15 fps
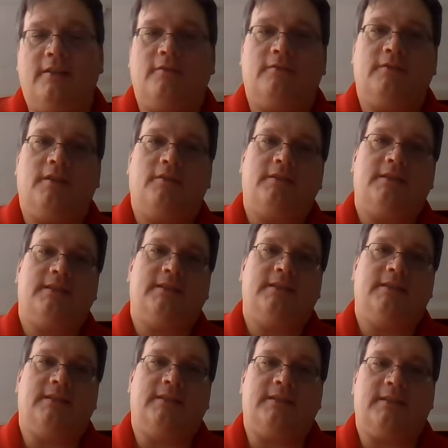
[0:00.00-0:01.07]
You'll notice
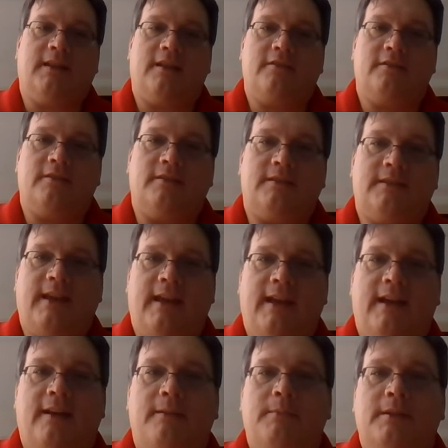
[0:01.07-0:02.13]
in the discussions
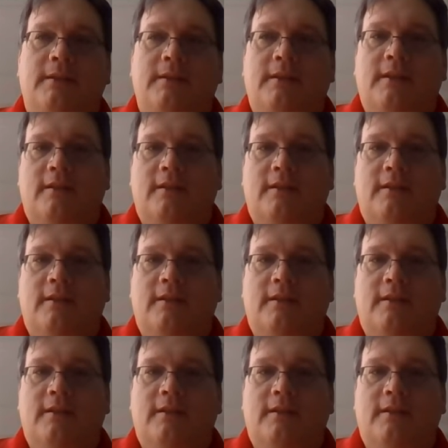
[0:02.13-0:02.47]
tab,